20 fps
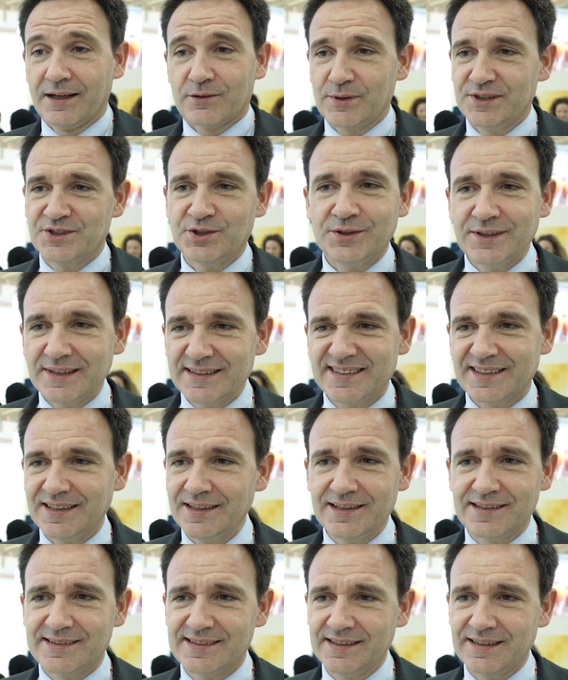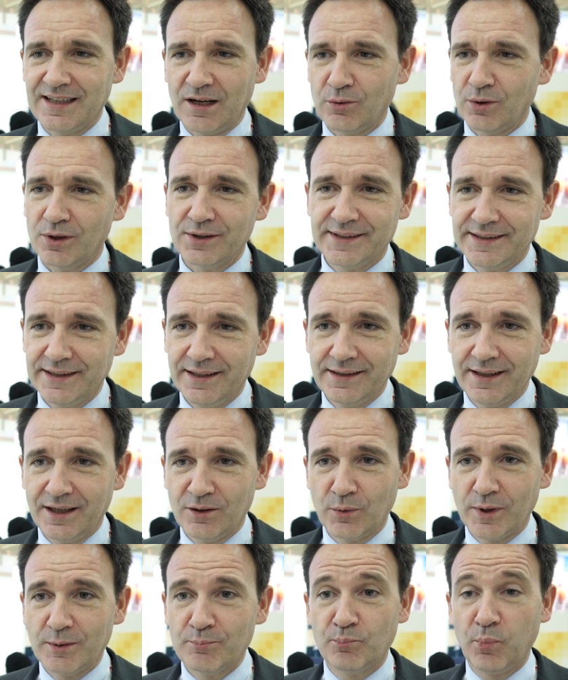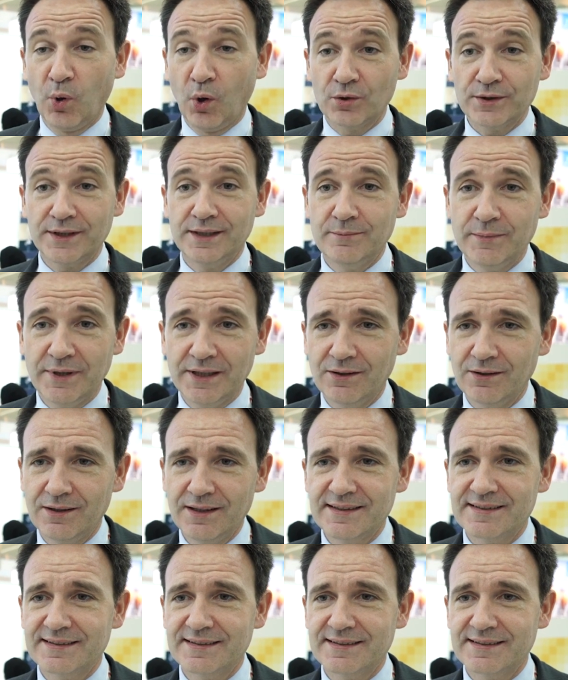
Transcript: Region is key. It's in our DNA. We born in Middle